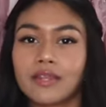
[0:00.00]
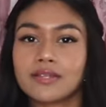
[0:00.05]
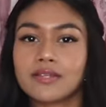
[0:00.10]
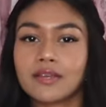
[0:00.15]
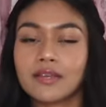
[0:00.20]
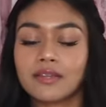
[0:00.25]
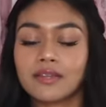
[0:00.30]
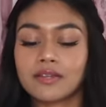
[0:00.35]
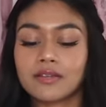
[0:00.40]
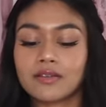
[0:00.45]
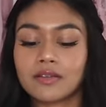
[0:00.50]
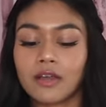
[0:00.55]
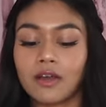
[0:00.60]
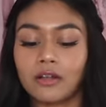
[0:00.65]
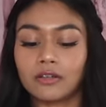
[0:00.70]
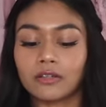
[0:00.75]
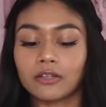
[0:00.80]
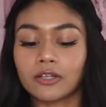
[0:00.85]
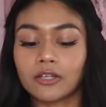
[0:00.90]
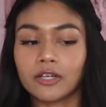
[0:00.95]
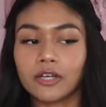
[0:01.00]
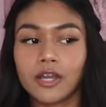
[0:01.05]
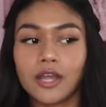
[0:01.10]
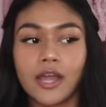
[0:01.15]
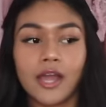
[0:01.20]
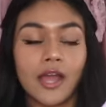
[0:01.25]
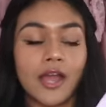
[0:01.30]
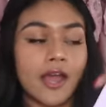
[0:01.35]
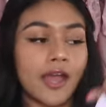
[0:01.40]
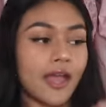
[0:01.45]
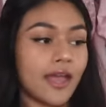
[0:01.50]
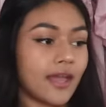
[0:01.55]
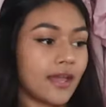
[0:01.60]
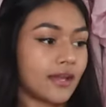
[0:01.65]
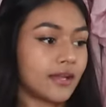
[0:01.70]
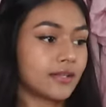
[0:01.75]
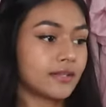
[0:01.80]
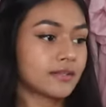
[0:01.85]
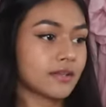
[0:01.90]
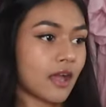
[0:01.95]
that's like this color,
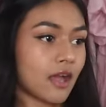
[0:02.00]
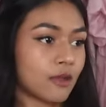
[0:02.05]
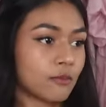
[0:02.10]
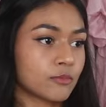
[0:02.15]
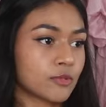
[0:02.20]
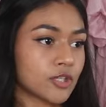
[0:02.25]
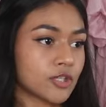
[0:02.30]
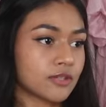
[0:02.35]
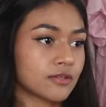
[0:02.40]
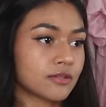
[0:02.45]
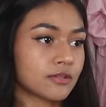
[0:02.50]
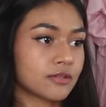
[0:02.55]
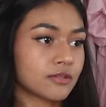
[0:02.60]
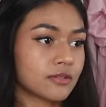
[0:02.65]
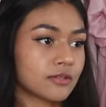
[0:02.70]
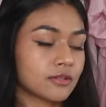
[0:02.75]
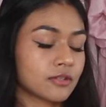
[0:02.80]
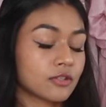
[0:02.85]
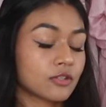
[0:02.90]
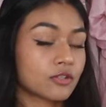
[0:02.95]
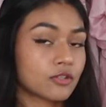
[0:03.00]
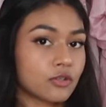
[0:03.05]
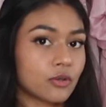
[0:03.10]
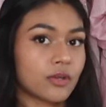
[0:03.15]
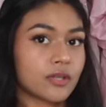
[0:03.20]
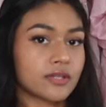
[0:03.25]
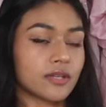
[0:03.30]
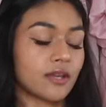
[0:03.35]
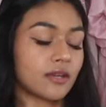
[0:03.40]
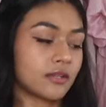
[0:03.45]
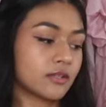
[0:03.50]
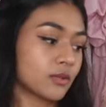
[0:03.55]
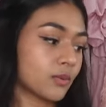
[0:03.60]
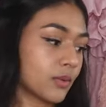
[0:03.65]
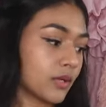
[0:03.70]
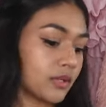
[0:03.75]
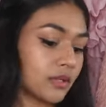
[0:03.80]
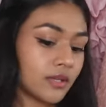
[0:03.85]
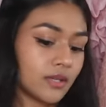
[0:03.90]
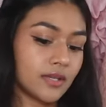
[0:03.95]
and I'm just so excited to
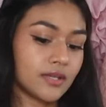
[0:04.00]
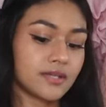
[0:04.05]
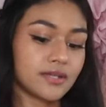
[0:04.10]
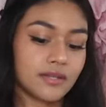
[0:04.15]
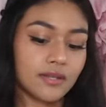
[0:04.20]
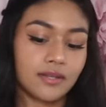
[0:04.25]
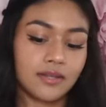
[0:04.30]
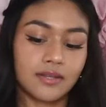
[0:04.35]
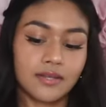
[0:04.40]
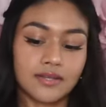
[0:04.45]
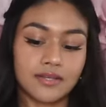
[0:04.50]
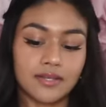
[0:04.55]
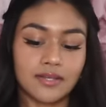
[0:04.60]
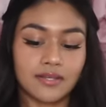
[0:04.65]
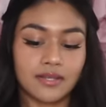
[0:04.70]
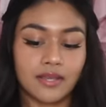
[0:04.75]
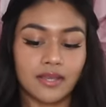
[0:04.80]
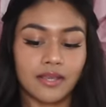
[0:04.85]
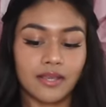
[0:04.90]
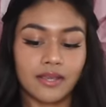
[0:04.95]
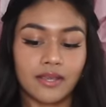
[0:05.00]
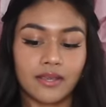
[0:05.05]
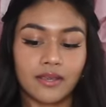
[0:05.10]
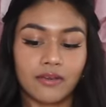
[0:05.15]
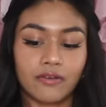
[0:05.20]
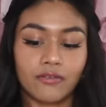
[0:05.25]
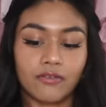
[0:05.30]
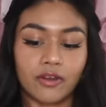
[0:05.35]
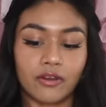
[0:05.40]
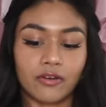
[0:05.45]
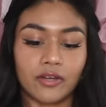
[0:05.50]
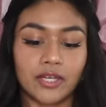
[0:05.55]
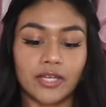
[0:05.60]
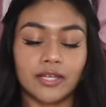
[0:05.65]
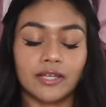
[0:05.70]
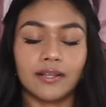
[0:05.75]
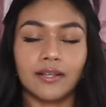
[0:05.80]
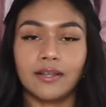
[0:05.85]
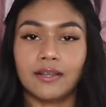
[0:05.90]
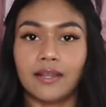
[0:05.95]
wear this. This is a
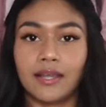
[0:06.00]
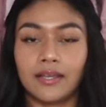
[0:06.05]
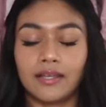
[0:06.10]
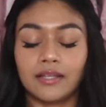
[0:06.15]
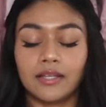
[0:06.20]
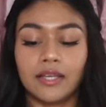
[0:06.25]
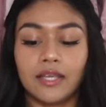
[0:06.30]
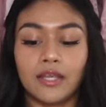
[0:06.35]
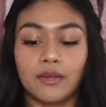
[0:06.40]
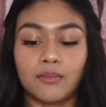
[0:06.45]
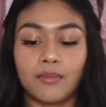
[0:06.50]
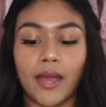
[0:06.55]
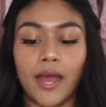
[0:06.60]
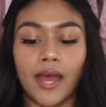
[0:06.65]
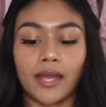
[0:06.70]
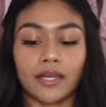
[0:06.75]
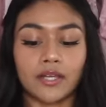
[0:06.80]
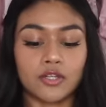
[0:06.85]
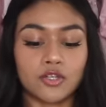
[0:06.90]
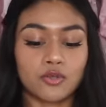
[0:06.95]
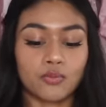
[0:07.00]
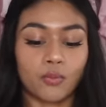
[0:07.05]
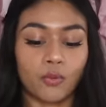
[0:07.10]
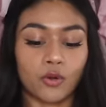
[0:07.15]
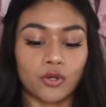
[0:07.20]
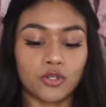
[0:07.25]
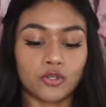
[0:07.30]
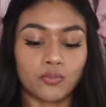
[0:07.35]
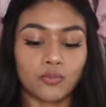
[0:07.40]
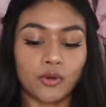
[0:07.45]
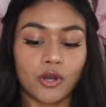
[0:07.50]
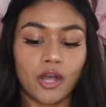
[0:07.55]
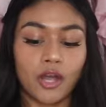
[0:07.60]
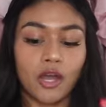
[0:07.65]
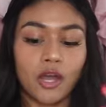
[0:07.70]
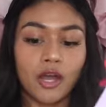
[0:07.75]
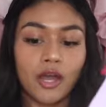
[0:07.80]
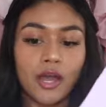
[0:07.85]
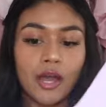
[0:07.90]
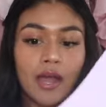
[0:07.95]
very lightly padded sports
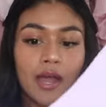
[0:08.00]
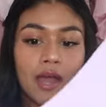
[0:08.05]
bra,